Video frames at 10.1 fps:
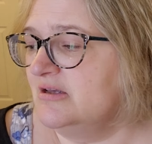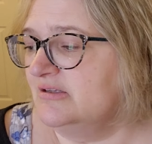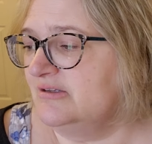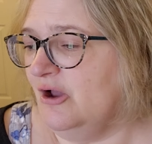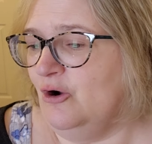
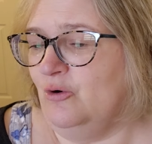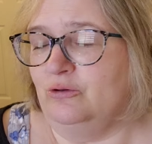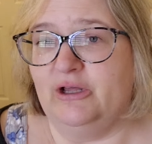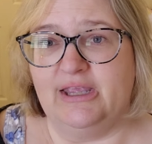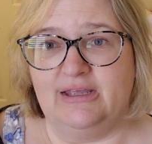So
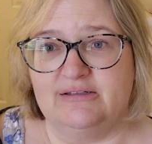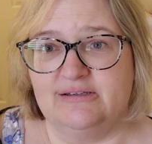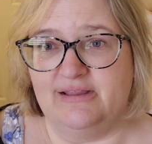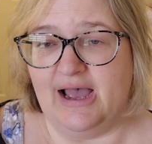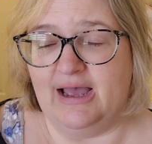looking
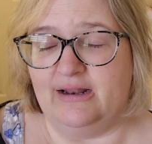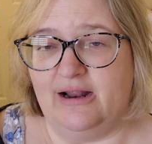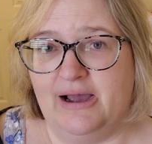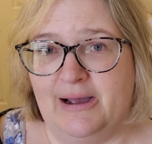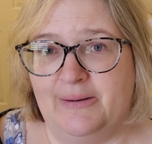into that.
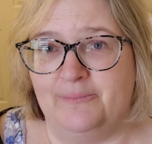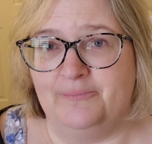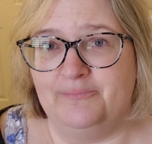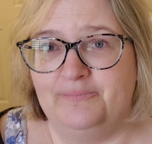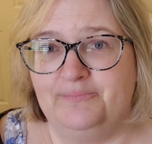
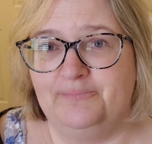Um,